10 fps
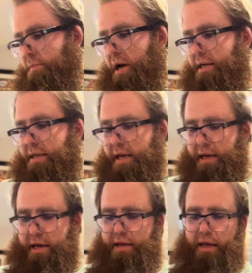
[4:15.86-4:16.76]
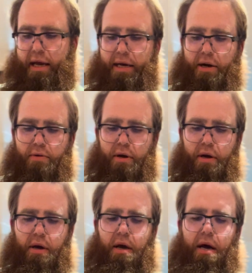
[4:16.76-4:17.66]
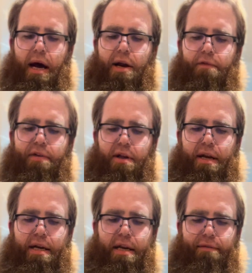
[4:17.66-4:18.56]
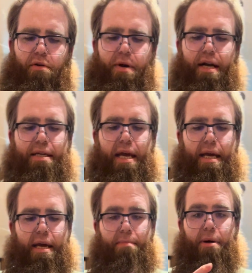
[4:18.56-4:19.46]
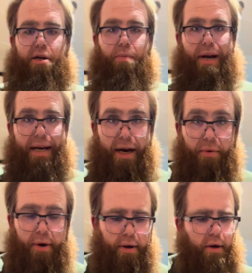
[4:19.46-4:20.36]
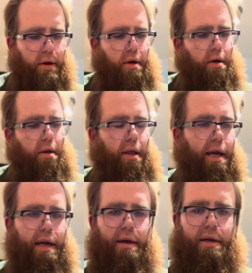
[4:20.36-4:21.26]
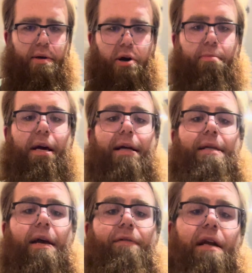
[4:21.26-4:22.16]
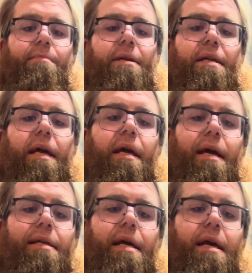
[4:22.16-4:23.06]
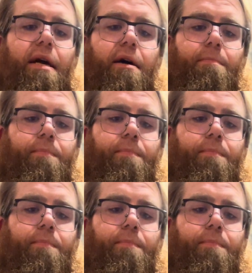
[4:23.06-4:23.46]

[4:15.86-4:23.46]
not taking it. Like I don't feel any different when I take it compared to when I don't. Like, you know me, I take vitamin D, I take what